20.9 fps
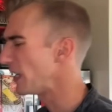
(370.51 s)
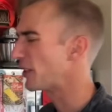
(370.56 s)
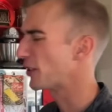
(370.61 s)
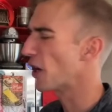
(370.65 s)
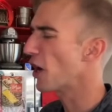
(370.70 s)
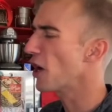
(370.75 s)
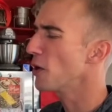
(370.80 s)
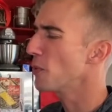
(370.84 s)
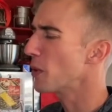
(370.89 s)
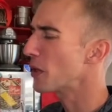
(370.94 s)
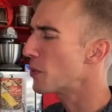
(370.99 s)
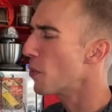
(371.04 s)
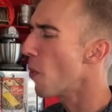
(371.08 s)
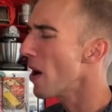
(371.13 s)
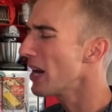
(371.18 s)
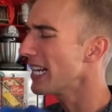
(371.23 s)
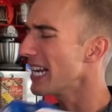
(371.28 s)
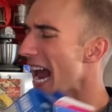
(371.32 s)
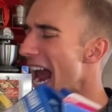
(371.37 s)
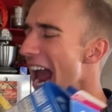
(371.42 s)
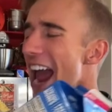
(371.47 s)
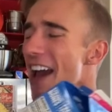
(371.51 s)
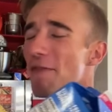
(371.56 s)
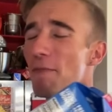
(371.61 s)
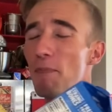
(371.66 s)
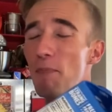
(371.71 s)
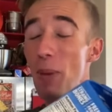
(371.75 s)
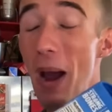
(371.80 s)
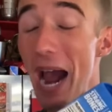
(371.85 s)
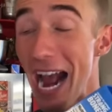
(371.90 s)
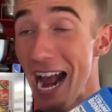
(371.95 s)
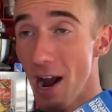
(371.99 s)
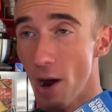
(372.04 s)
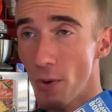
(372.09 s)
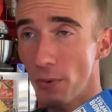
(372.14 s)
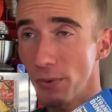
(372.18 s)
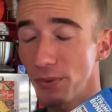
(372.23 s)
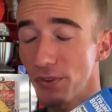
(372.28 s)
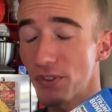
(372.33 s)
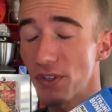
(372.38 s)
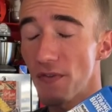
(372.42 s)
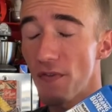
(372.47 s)
We start with 1.5
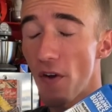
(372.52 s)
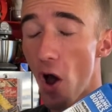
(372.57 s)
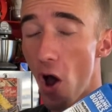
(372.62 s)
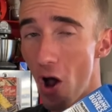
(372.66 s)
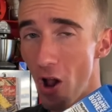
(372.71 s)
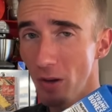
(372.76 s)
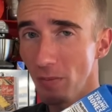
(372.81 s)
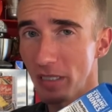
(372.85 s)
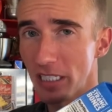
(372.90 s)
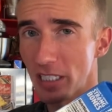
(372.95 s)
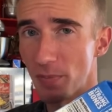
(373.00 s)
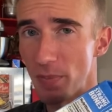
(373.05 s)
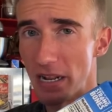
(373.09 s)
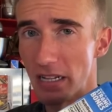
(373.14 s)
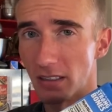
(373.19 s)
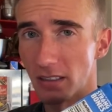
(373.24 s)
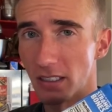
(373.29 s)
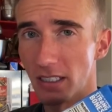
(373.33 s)
pounds of almond milk.